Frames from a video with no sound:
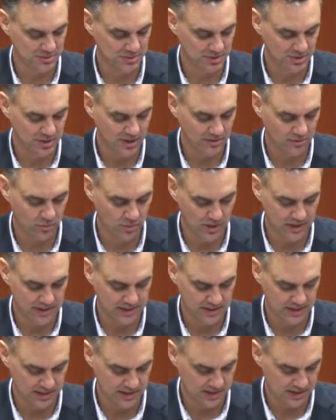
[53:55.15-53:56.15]
We do have
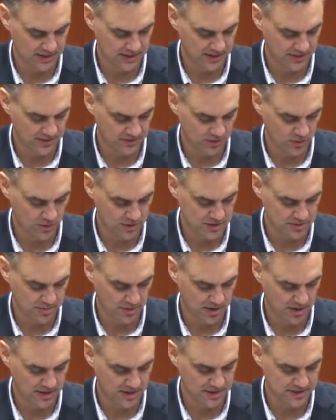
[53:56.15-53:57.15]
one letter of
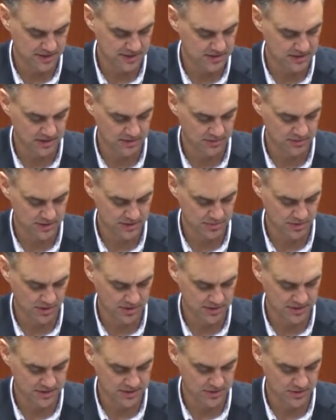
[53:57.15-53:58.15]
correspondence in
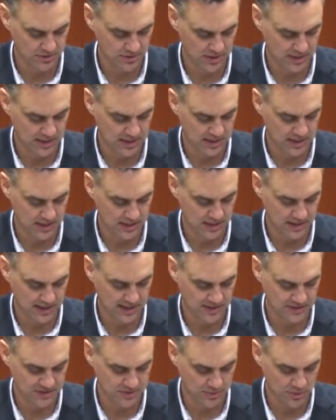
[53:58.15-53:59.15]
response to a
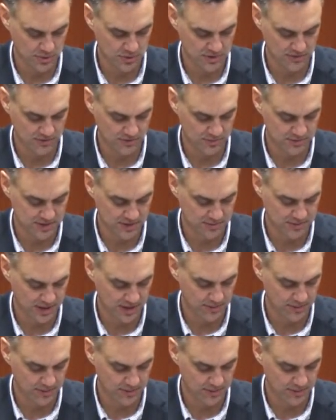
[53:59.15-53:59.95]
council motion from some